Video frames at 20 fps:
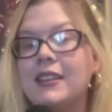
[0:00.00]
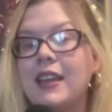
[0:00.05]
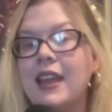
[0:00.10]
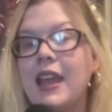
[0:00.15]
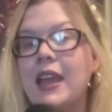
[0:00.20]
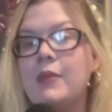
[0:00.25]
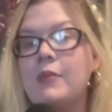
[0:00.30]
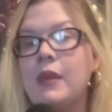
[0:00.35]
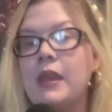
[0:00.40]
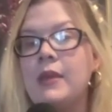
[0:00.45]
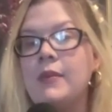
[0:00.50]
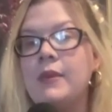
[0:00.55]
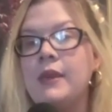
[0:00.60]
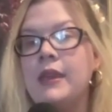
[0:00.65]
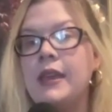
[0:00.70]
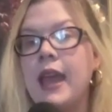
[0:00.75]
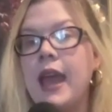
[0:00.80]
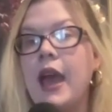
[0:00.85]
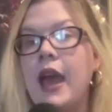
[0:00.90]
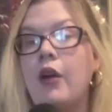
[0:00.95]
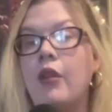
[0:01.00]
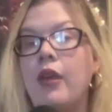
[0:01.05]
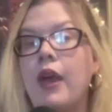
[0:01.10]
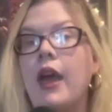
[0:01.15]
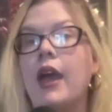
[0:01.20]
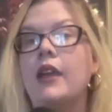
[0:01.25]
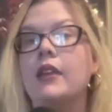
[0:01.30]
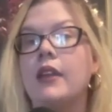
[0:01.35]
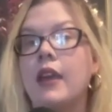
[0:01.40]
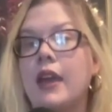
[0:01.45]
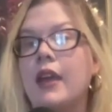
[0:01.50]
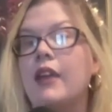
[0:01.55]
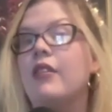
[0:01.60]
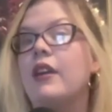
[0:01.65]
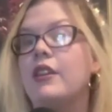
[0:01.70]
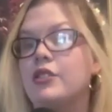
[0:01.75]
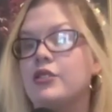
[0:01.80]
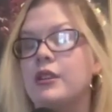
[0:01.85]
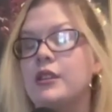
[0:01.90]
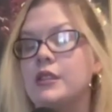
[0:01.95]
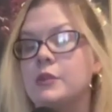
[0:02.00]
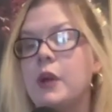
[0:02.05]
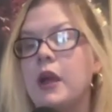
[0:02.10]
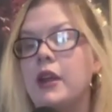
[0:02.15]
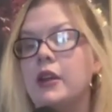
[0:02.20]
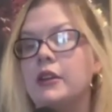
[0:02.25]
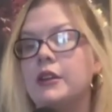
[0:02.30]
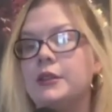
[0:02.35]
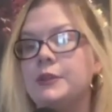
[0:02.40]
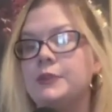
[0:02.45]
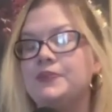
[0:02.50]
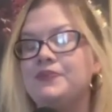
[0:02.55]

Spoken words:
and maybe how that transpired.